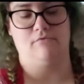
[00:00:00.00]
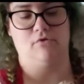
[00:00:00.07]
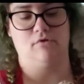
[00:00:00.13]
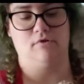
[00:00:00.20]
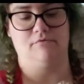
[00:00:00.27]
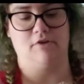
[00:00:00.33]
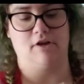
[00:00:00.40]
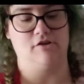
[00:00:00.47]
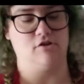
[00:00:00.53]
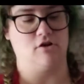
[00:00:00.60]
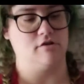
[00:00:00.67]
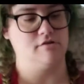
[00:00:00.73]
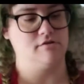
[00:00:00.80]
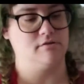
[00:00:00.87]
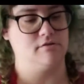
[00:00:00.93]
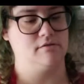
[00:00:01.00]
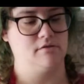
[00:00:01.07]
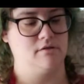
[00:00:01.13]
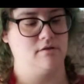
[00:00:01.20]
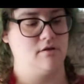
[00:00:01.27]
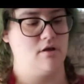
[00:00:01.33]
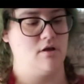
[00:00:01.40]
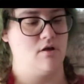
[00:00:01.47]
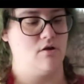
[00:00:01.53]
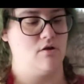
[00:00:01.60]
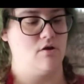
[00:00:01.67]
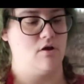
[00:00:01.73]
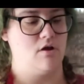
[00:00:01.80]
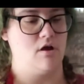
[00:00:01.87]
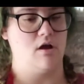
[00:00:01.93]
Volan Vine Yarns,
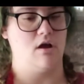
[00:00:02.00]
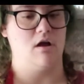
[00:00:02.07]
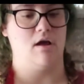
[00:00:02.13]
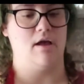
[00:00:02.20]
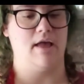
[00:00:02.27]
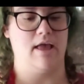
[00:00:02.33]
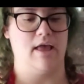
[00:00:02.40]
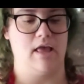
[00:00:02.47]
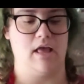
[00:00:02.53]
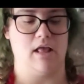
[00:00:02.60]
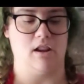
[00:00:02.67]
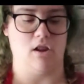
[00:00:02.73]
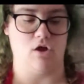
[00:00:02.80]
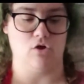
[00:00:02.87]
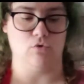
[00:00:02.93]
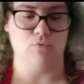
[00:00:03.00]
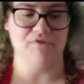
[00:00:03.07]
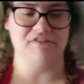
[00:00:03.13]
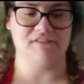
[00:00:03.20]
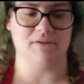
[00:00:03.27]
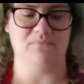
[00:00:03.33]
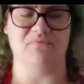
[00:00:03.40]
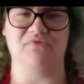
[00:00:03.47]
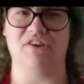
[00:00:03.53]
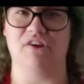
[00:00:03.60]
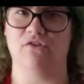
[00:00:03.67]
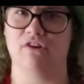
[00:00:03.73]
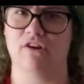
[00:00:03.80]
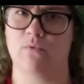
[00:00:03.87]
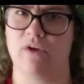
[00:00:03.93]
along with some
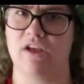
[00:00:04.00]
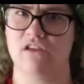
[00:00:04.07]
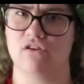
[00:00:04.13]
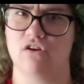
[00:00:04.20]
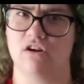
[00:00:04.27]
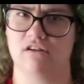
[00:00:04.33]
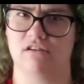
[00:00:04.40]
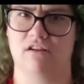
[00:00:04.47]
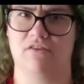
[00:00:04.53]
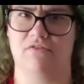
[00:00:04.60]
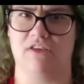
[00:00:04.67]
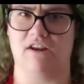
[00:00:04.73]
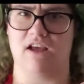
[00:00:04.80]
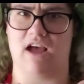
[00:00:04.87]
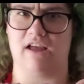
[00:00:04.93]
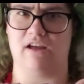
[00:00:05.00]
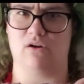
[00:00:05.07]
fingering weight yarn that I